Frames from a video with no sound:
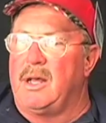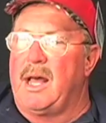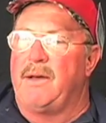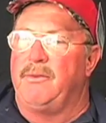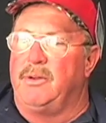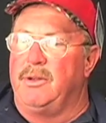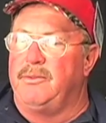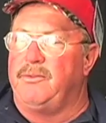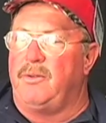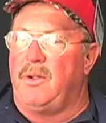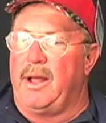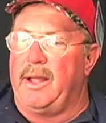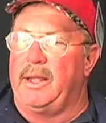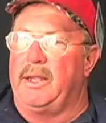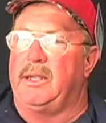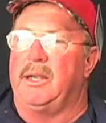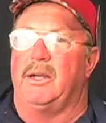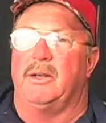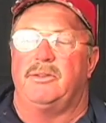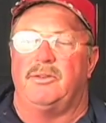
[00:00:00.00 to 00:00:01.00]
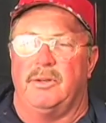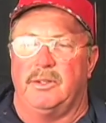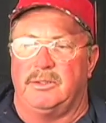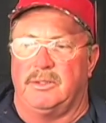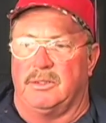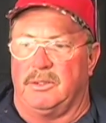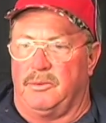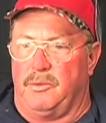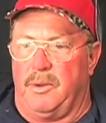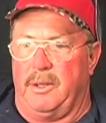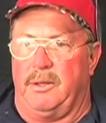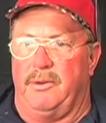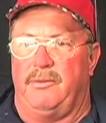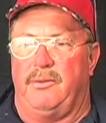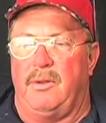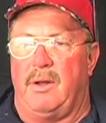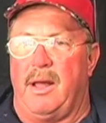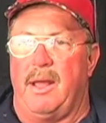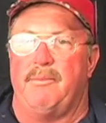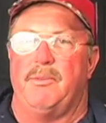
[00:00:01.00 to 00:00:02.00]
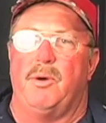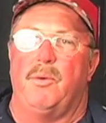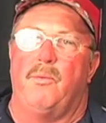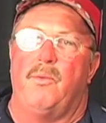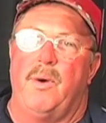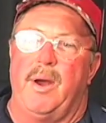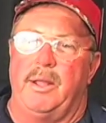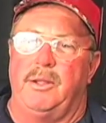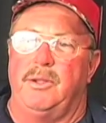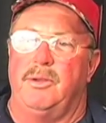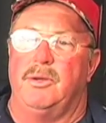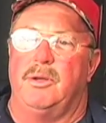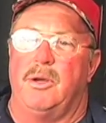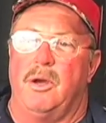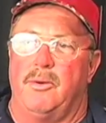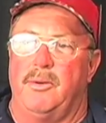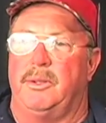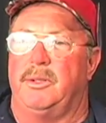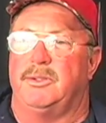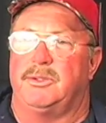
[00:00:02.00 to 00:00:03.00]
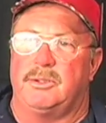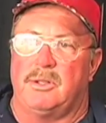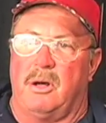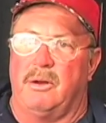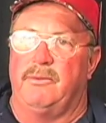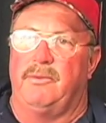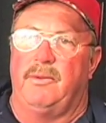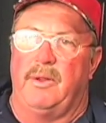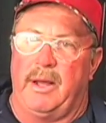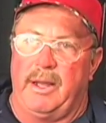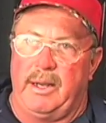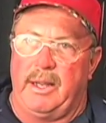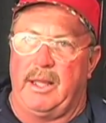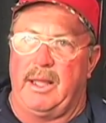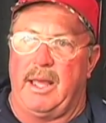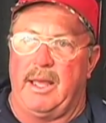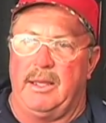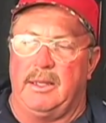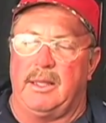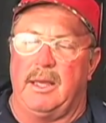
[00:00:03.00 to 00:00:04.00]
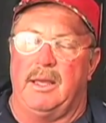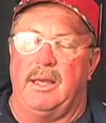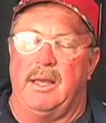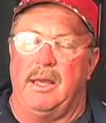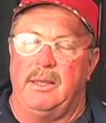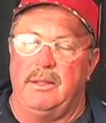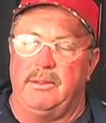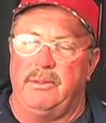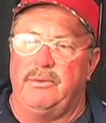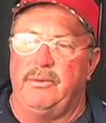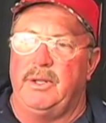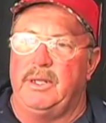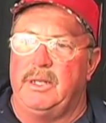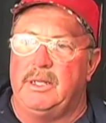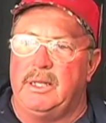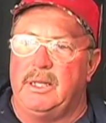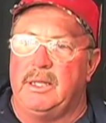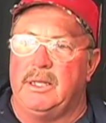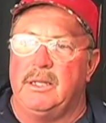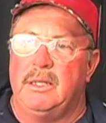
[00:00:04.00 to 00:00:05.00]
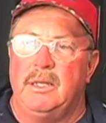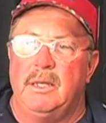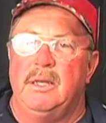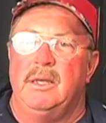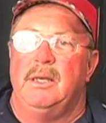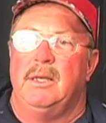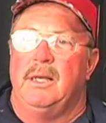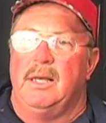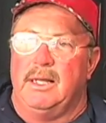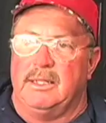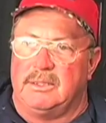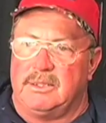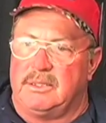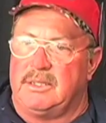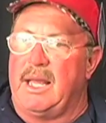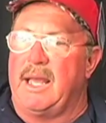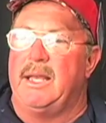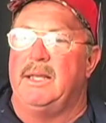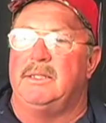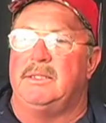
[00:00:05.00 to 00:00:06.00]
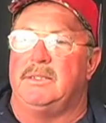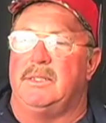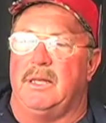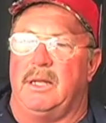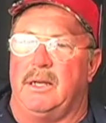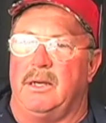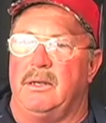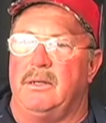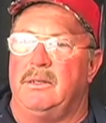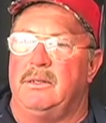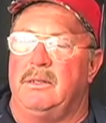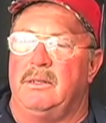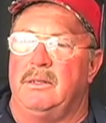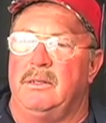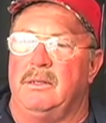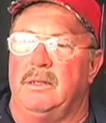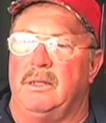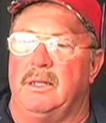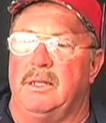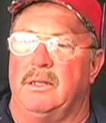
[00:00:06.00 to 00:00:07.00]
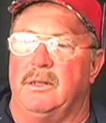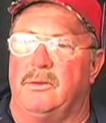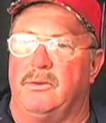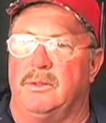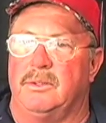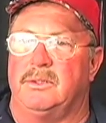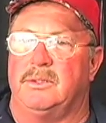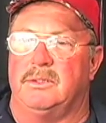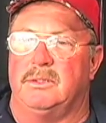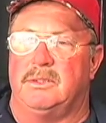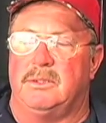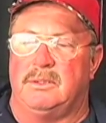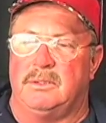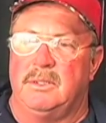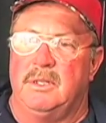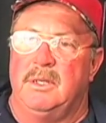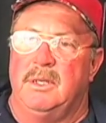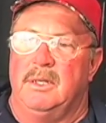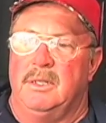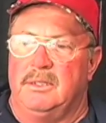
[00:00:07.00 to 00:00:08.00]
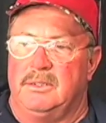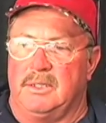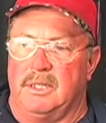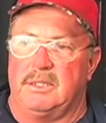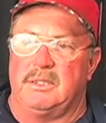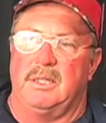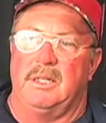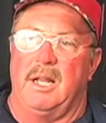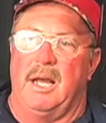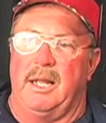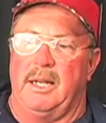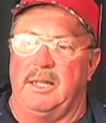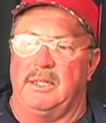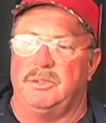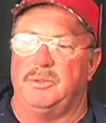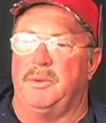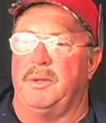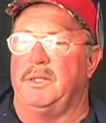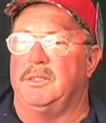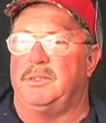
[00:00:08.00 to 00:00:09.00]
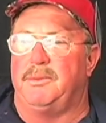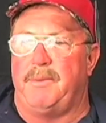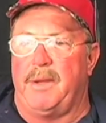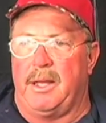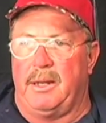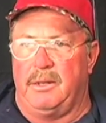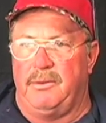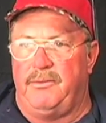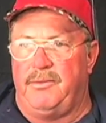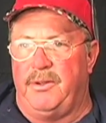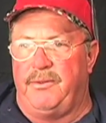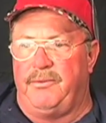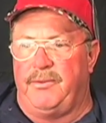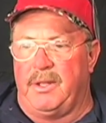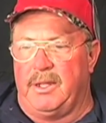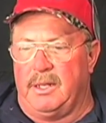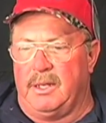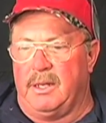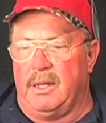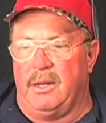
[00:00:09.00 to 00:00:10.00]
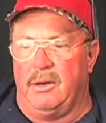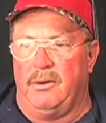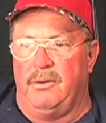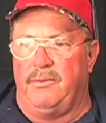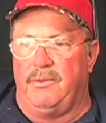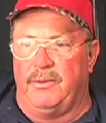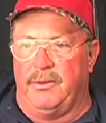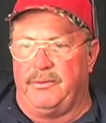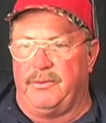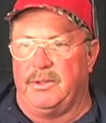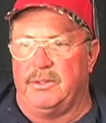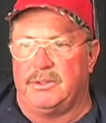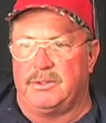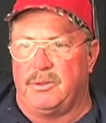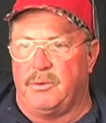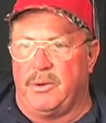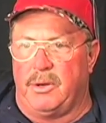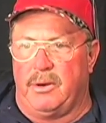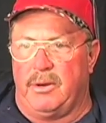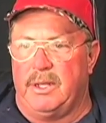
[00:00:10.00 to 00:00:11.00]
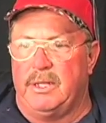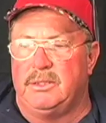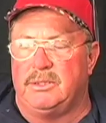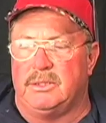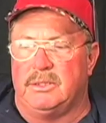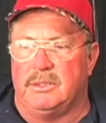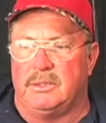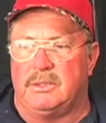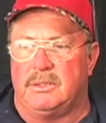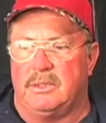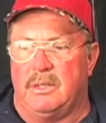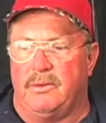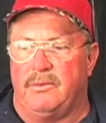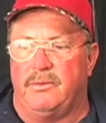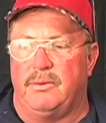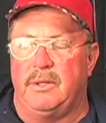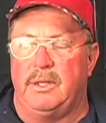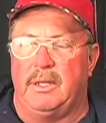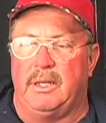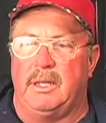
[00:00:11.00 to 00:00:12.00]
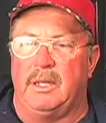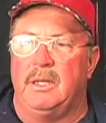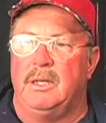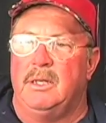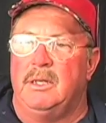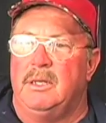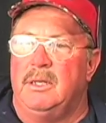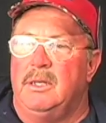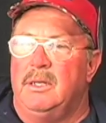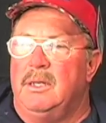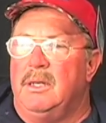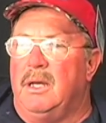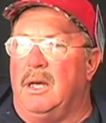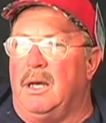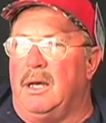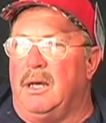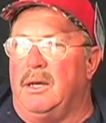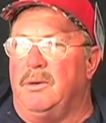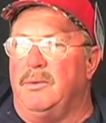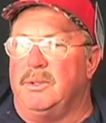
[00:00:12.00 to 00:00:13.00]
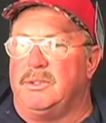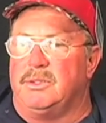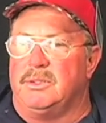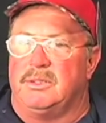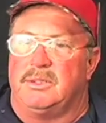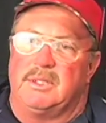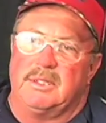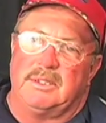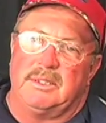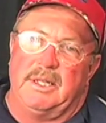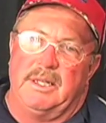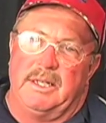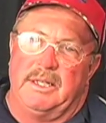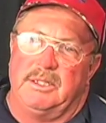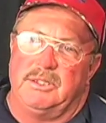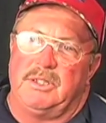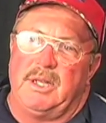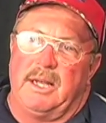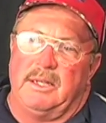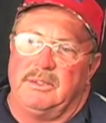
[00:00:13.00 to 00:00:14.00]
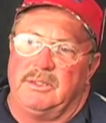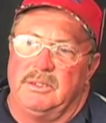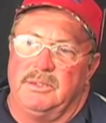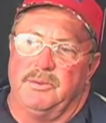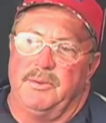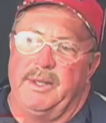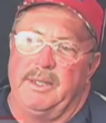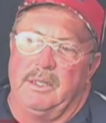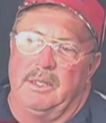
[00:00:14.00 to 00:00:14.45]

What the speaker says: have good flying characteristics when you're flying, but when you go into stalled flight, aka 3D, it stays there. And of course it's 69-inch wingspan and 1,550 square inches of wing, which is 16 ounces of wing